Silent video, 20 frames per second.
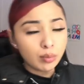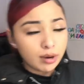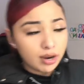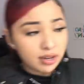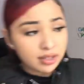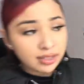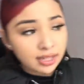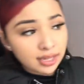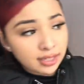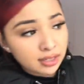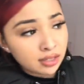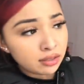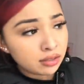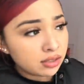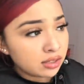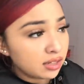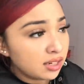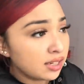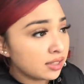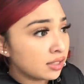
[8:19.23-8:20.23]
it like this
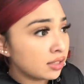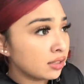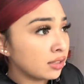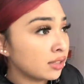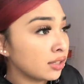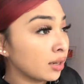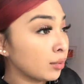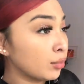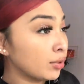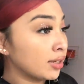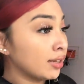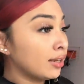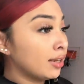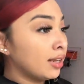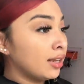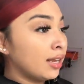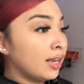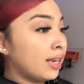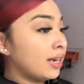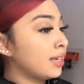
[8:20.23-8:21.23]

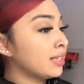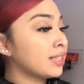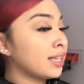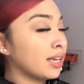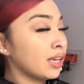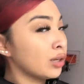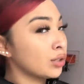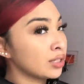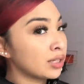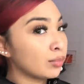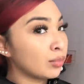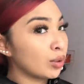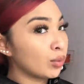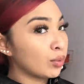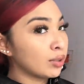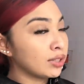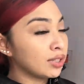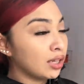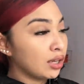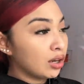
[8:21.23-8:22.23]
unless I go somewhere
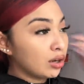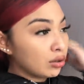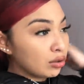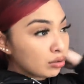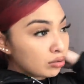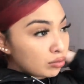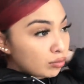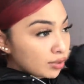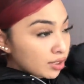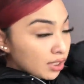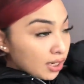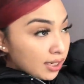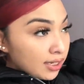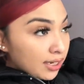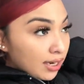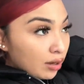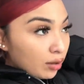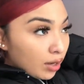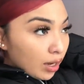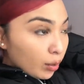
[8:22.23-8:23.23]
really cold, which I
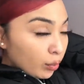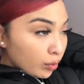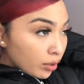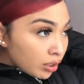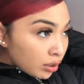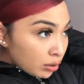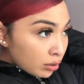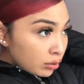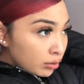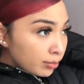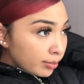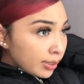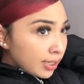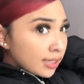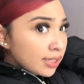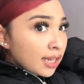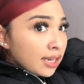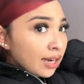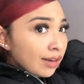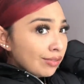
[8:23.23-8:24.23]
doubt I will because
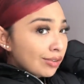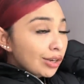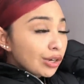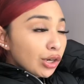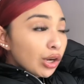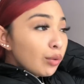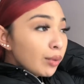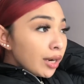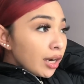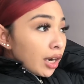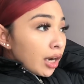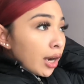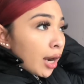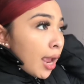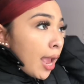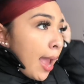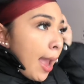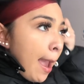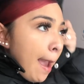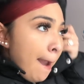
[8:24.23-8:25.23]
I never go nowhere.
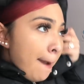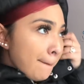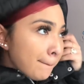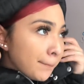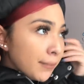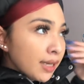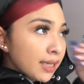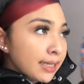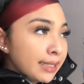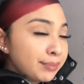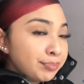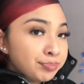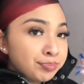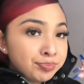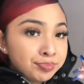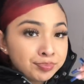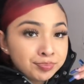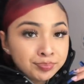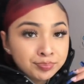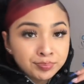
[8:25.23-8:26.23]
But
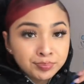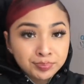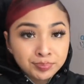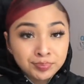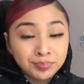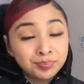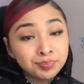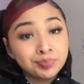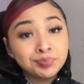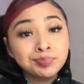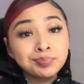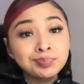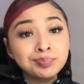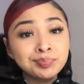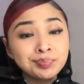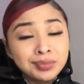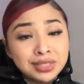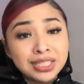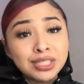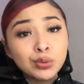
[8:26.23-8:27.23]

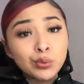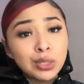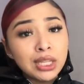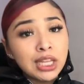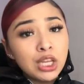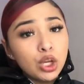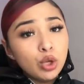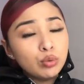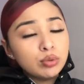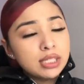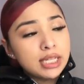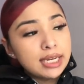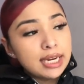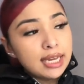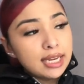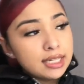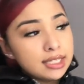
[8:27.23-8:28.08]
this is really cute, 10 out of